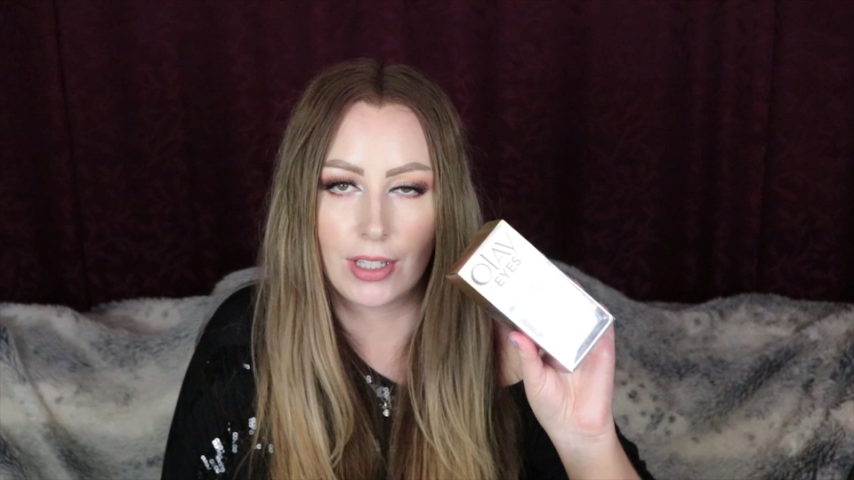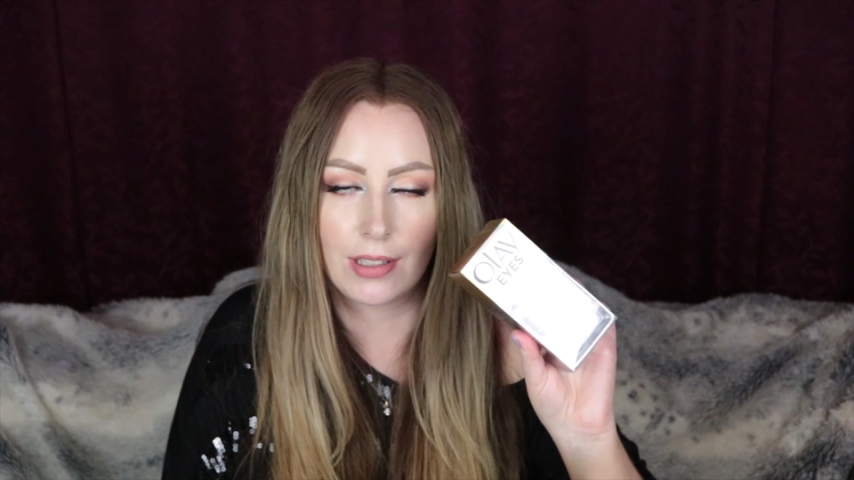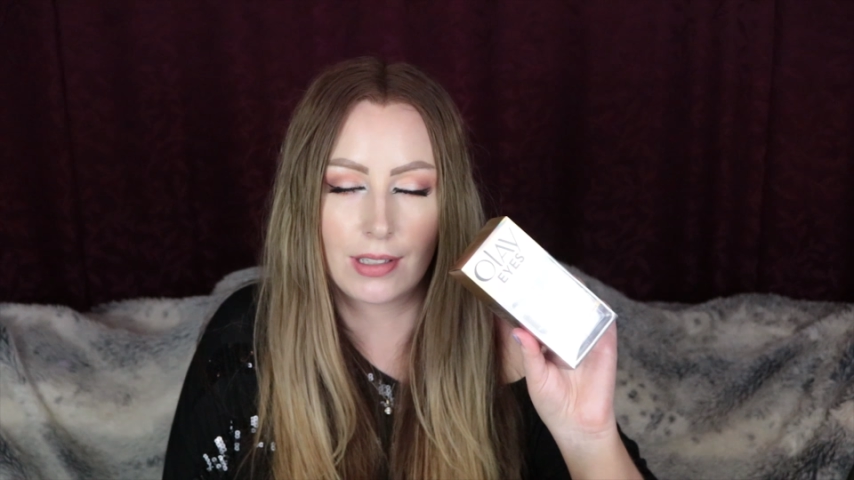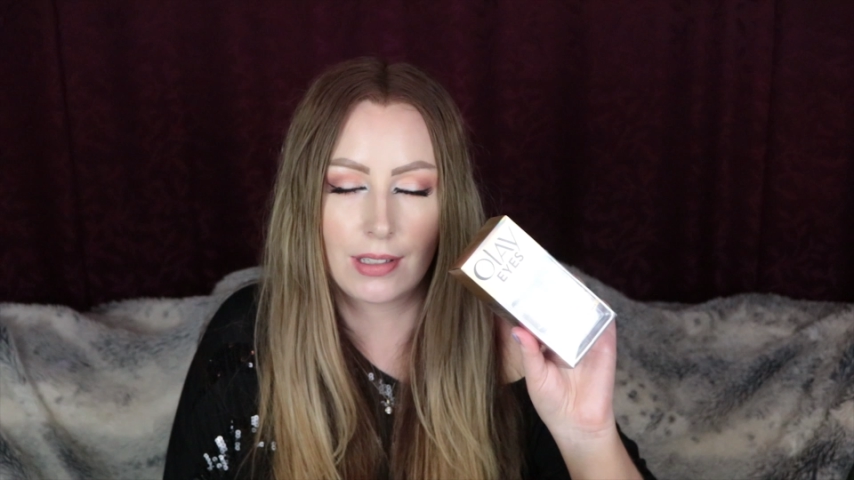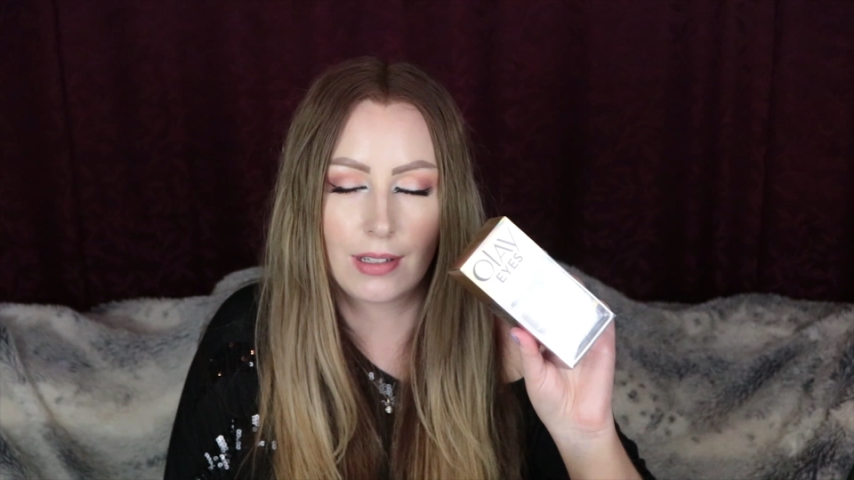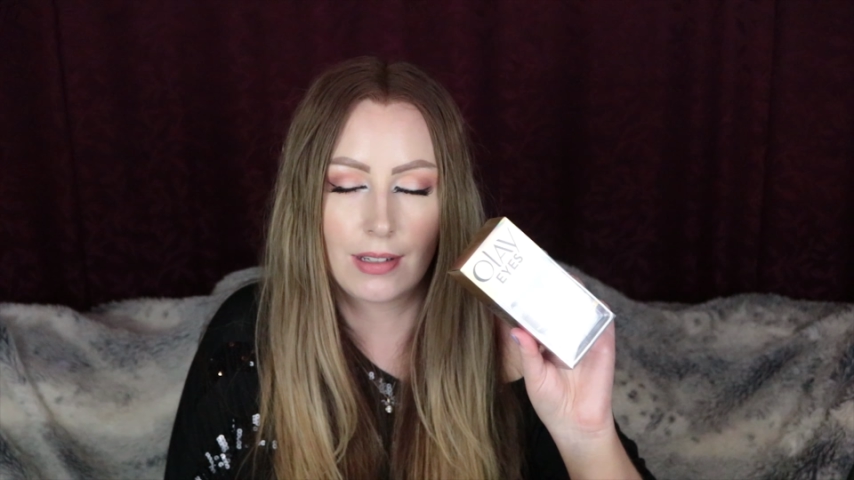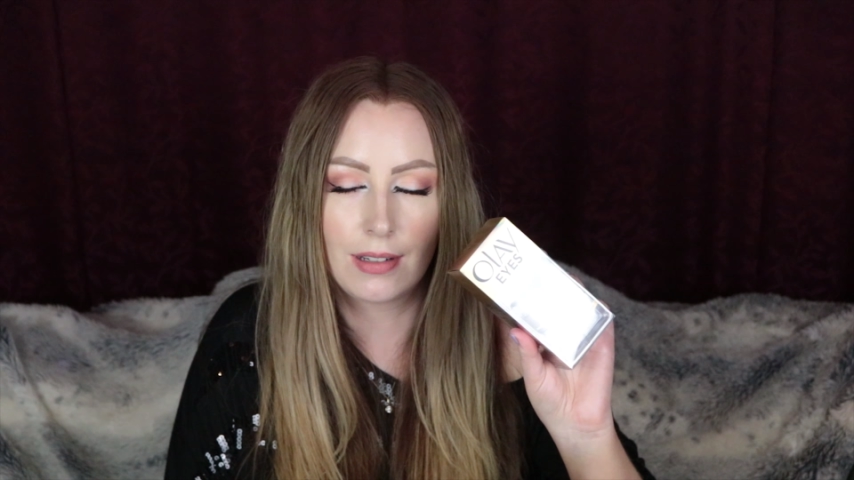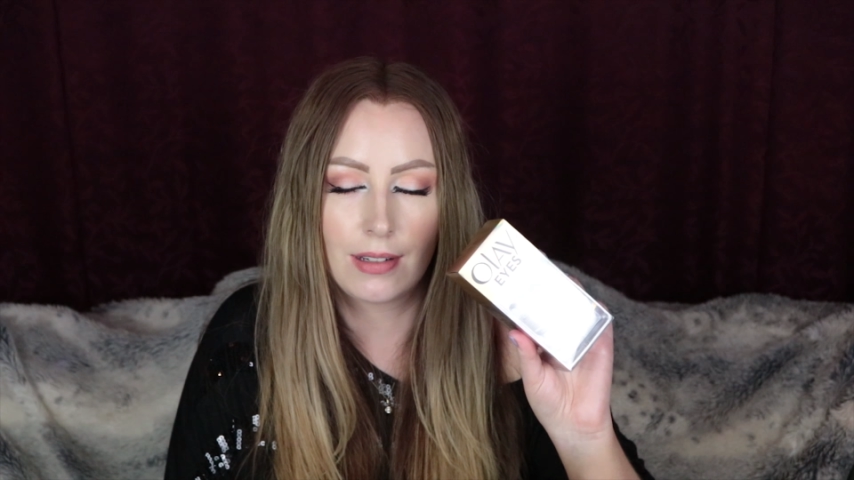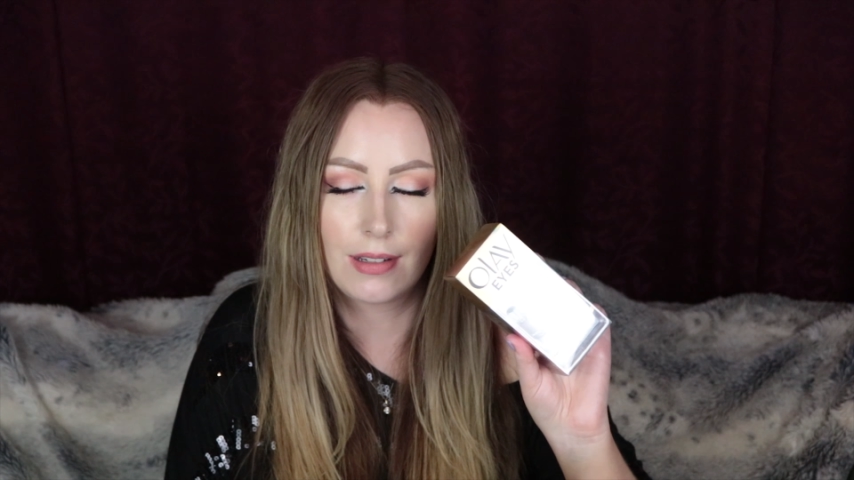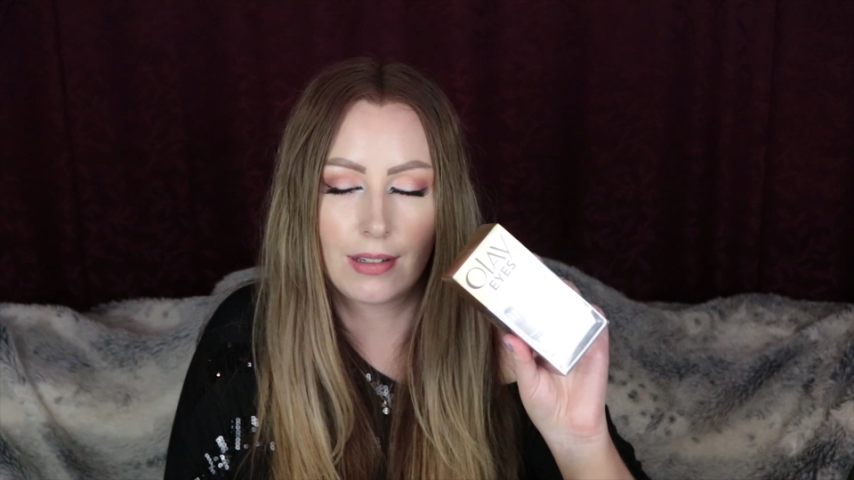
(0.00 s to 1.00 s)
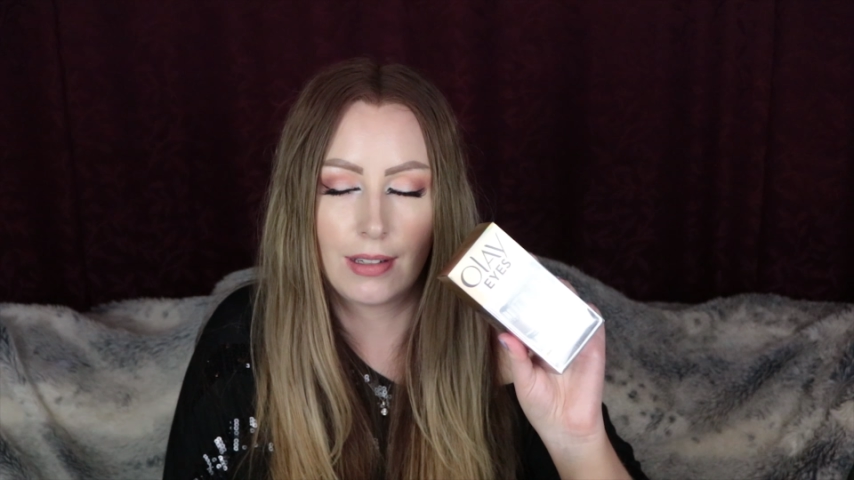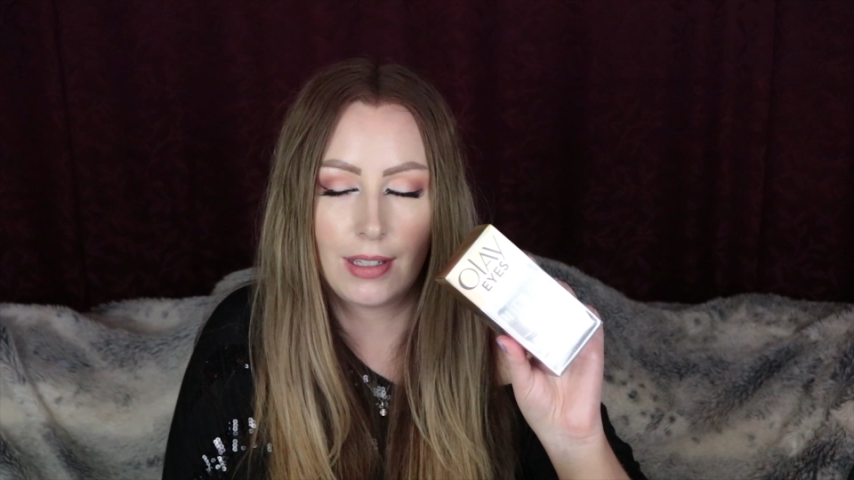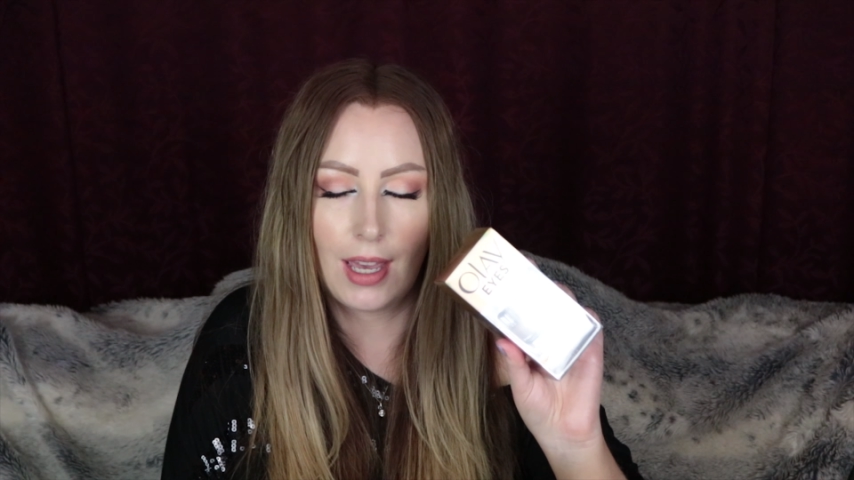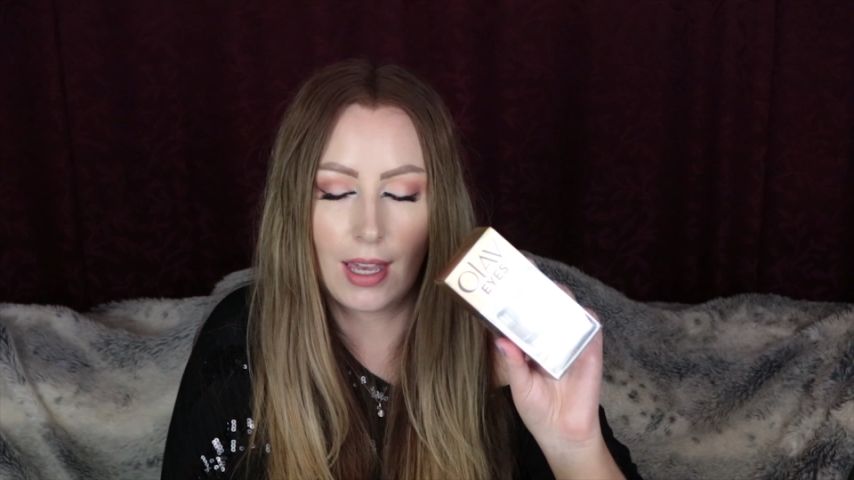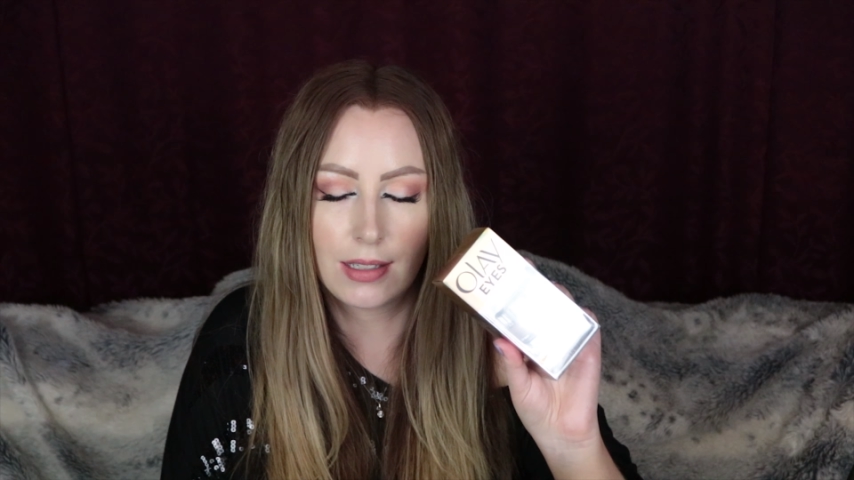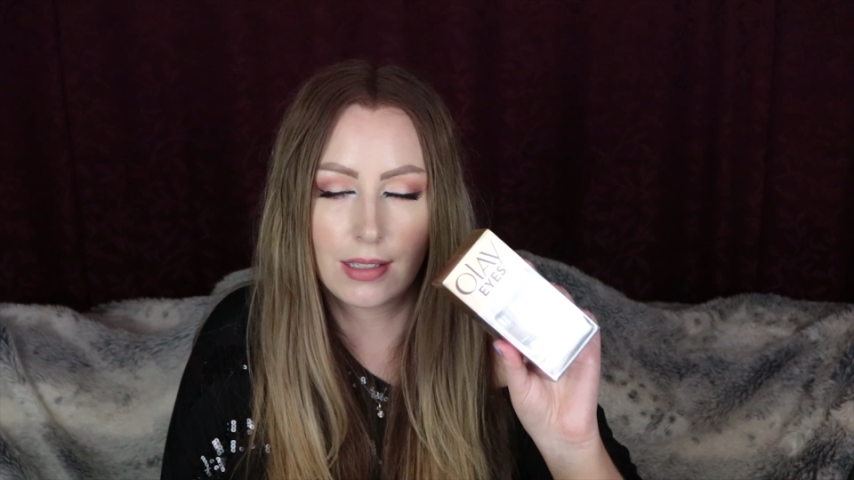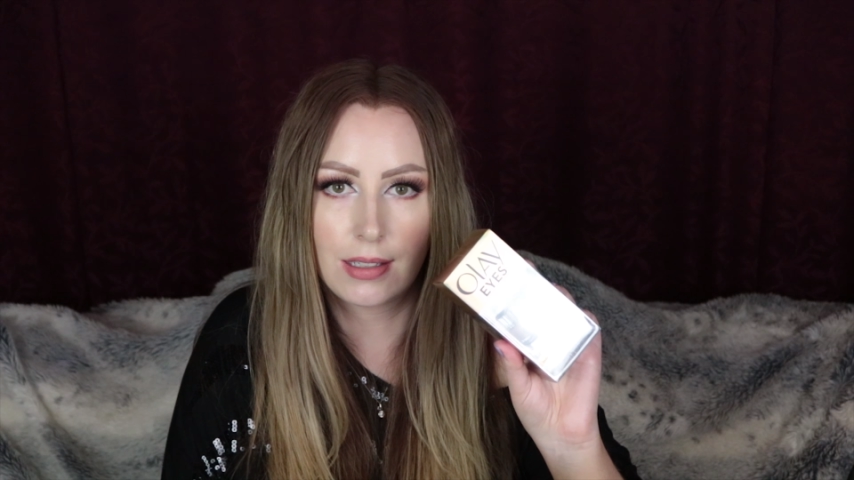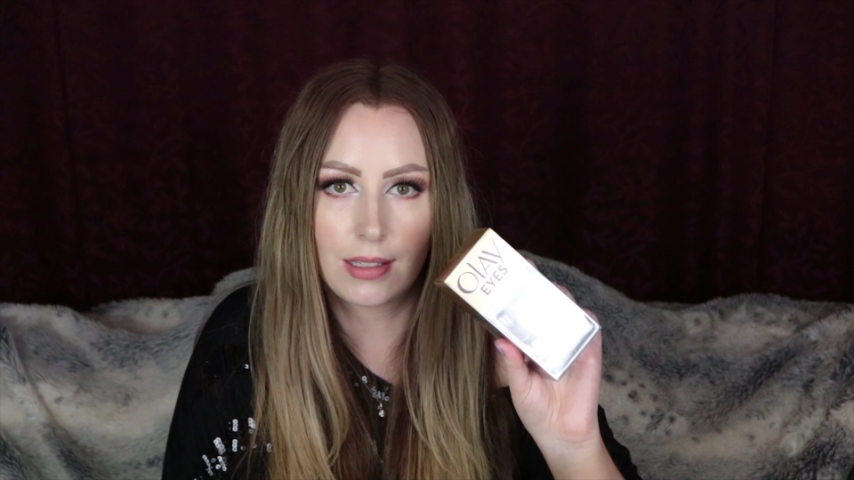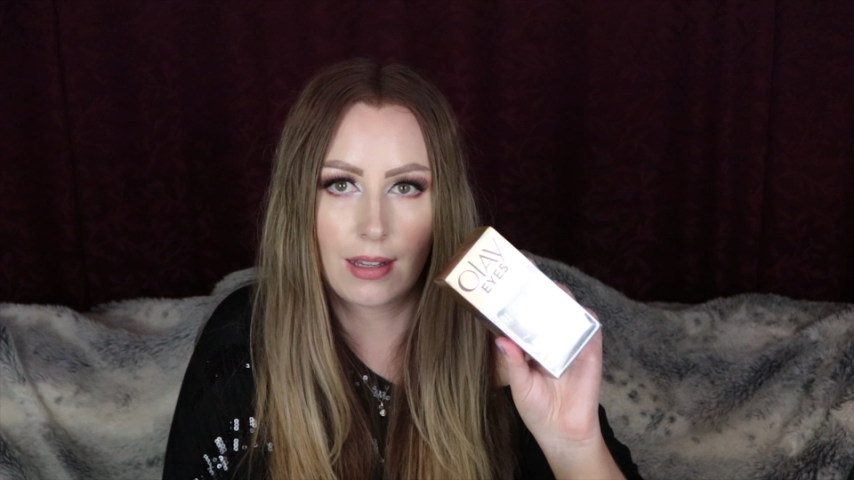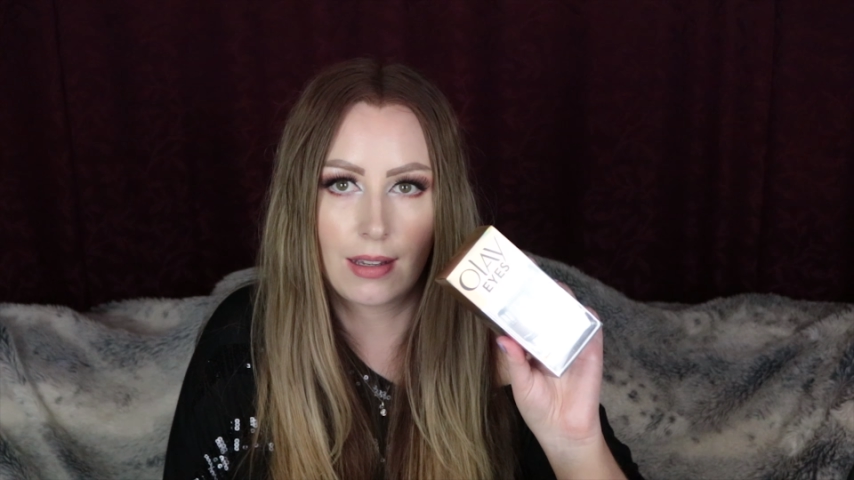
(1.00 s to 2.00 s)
this. Yes.